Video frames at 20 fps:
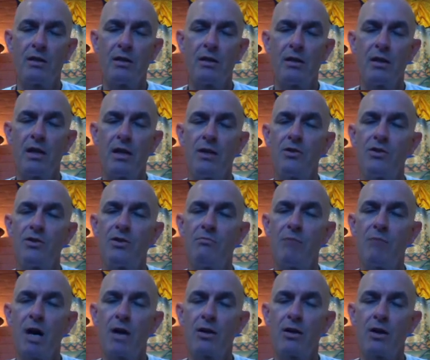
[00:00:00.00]
it is the
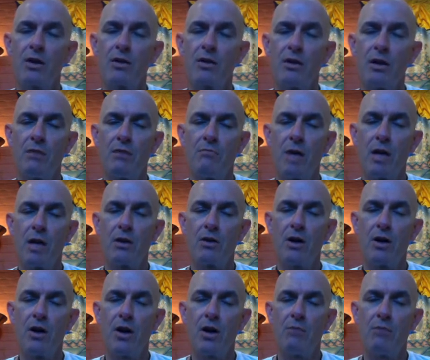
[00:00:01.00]
monarch among
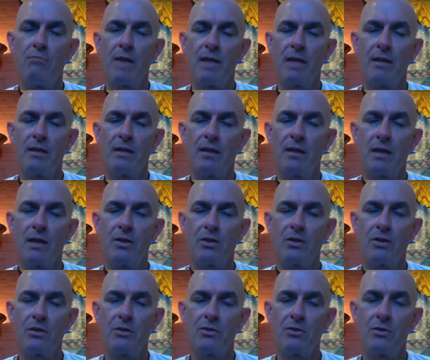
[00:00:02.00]
all
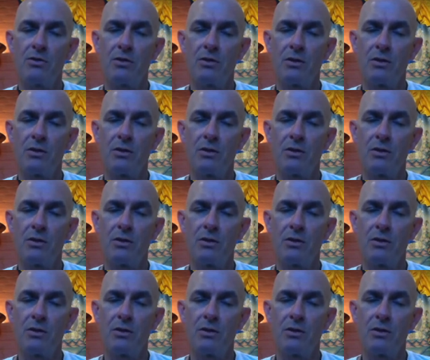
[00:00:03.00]
meditations.